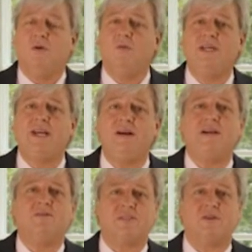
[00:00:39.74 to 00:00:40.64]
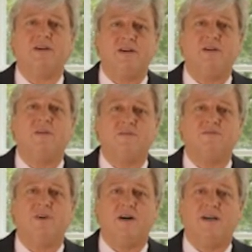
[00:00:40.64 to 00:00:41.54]
Well, we caregivers are in our own
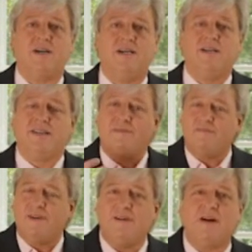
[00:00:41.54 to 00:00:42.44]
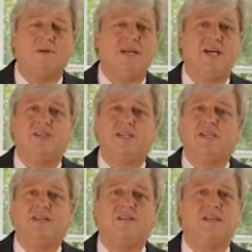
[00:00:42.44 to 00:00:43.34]
fog. That fear, obligation,
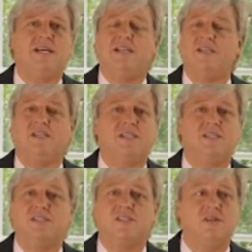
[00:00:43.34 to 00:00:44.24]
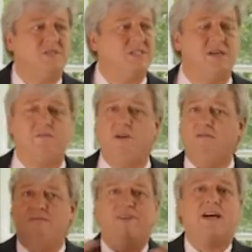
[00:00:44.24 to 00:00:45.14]
and guilt, it just consumes us. It
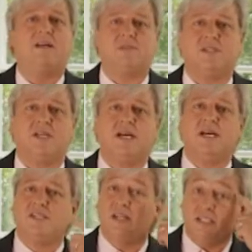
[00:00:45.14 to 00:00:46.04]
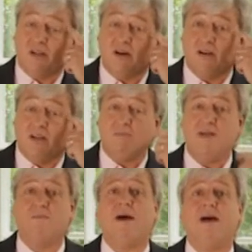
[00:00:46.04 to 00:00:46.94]
envelops us. So let's talk a little
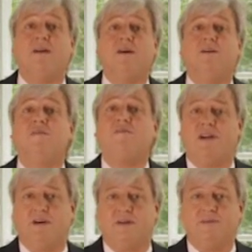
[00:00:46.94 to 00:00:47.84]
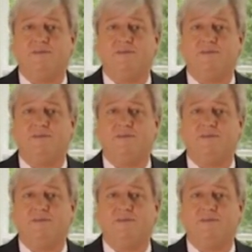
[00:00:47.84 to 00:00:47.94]
bit about fear.